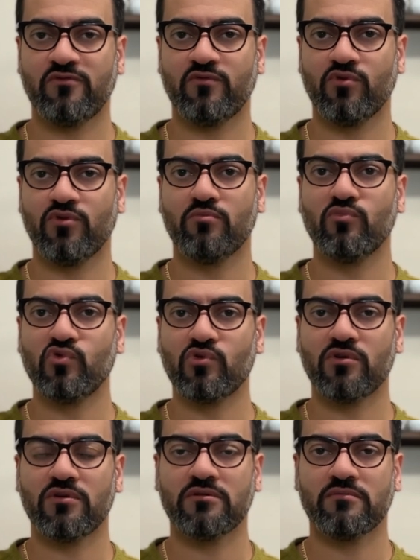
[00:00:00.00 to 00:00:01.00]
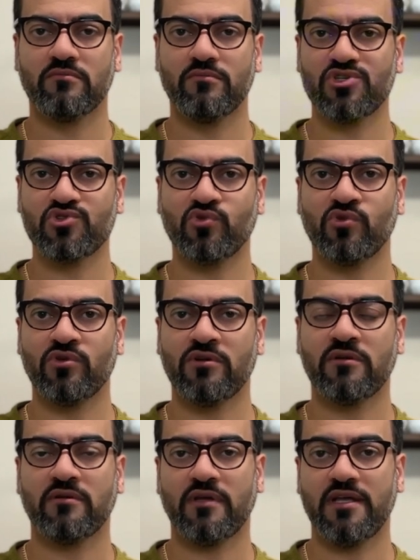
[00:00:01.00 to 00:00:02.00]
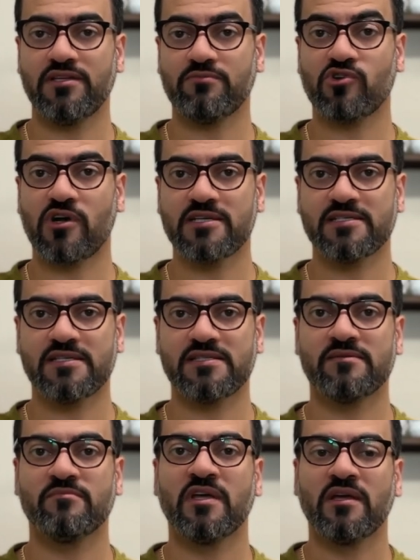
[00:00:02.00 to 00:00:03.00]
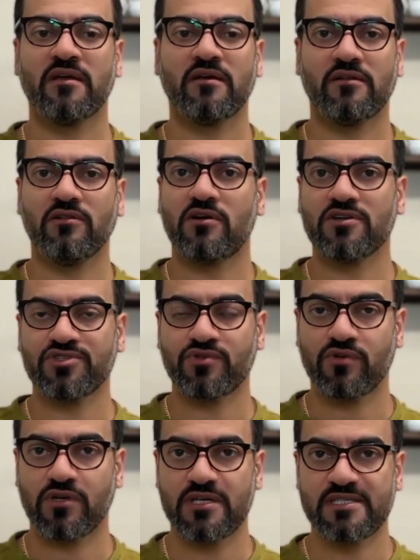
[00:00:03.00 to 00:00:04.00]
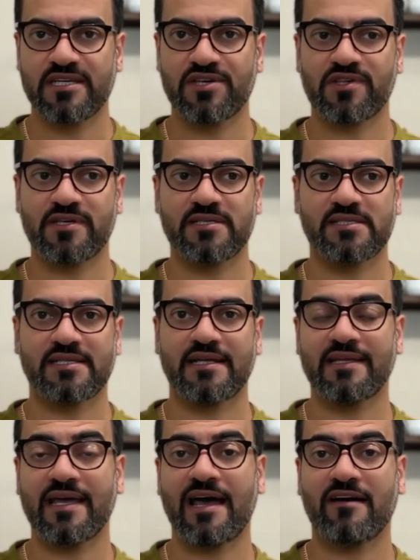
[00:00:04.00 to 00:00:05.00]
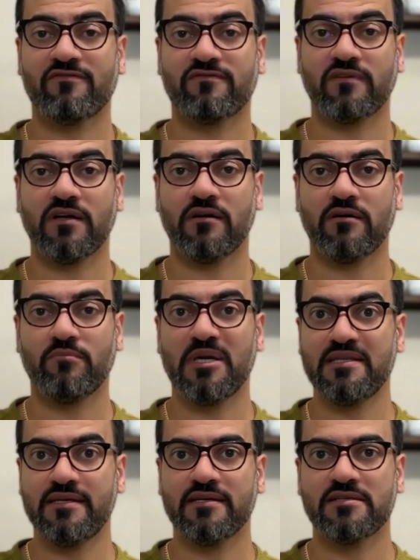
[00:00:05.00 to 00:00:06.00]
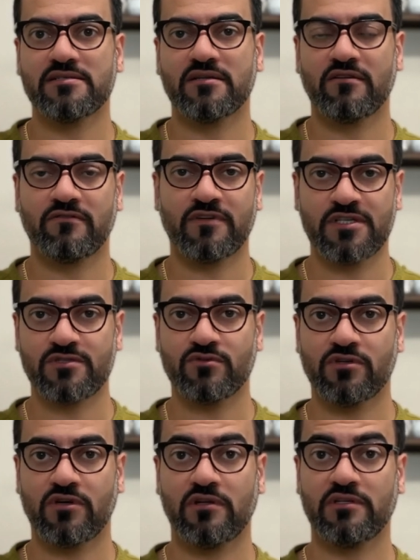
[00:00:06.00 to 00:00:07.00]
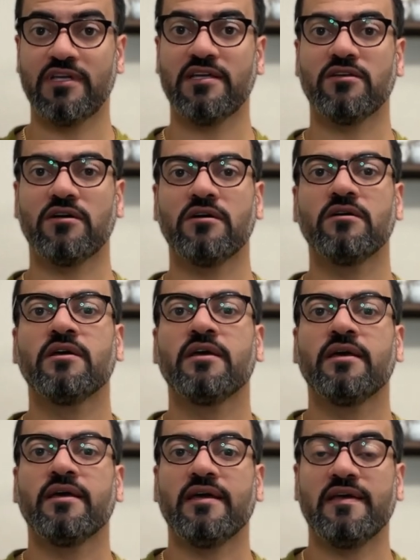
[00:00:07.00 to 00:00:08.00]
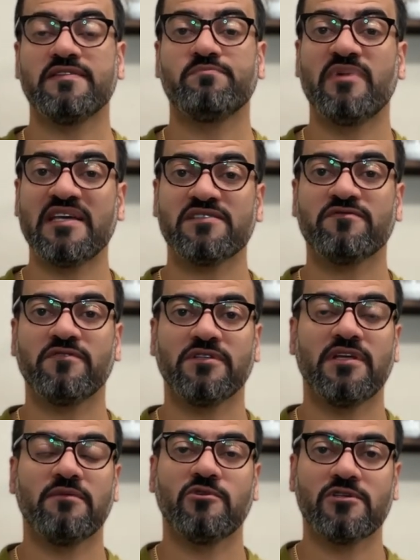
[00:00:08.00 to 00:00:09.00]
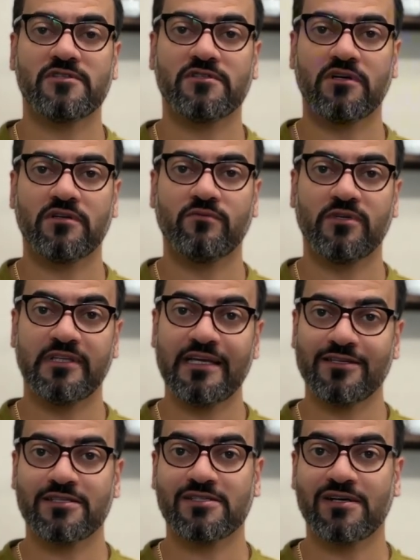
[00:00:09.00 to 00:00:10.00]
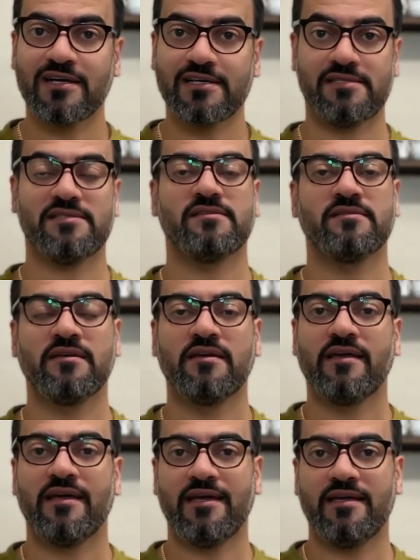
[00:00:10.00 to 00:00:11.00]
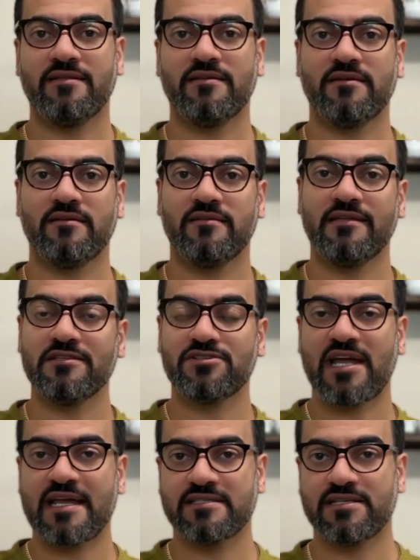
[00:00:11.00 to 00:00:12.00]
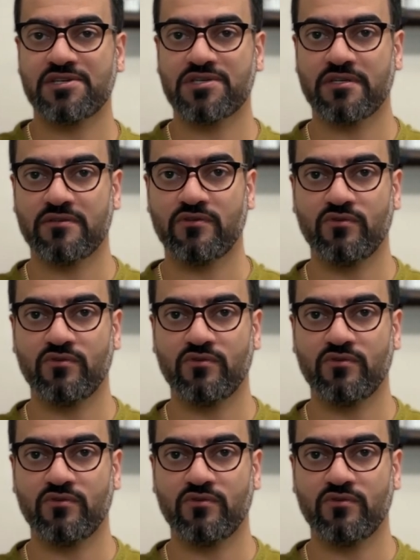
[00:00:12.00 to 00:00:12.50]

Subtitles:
for more mature enterprises, larger organizations that they have many years of historical data. It's best for them to start with data science and then transition